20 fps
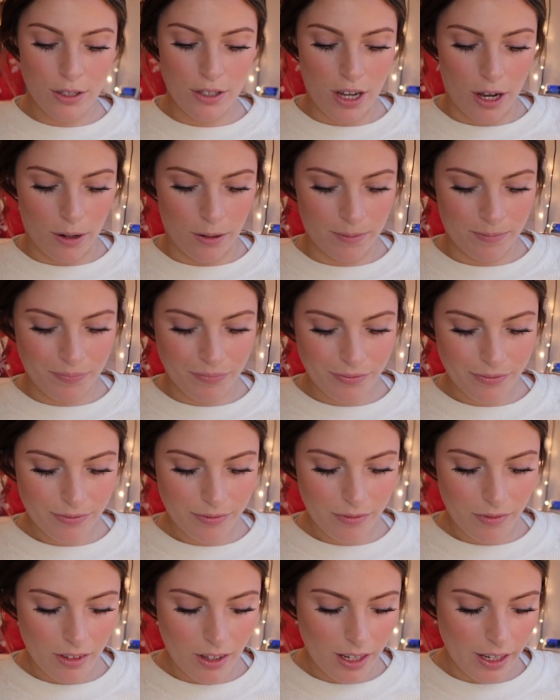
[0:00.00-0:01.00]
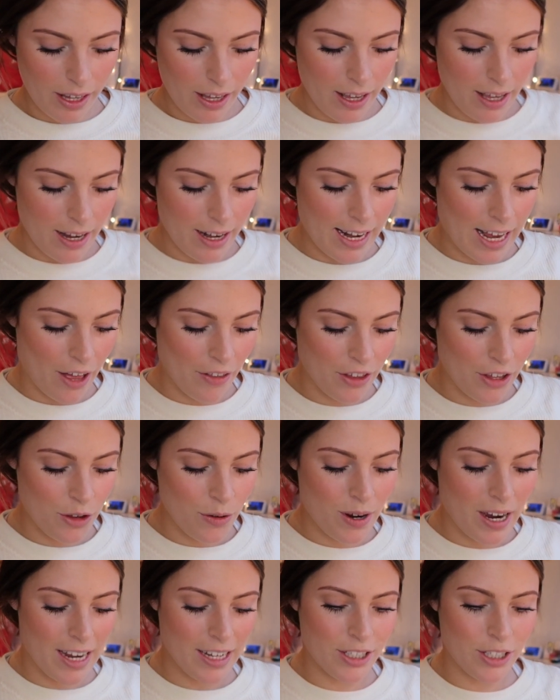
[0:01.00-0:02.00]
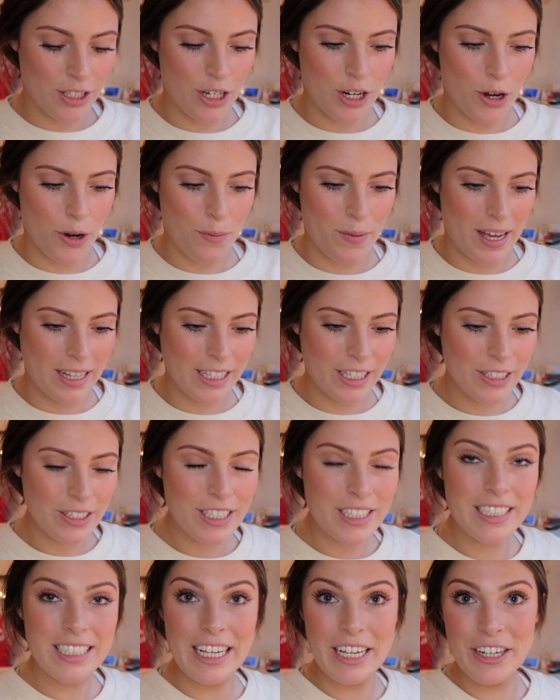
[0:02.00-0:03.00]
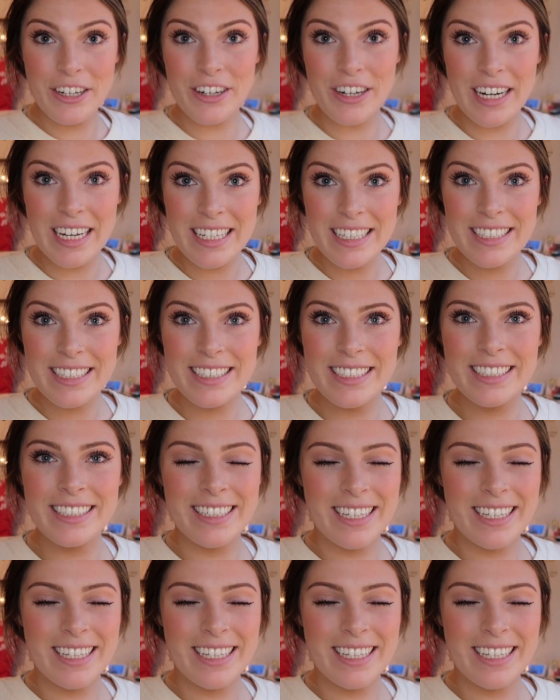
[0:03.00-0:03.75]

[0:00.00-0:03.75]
So now that you guys know my little secrets,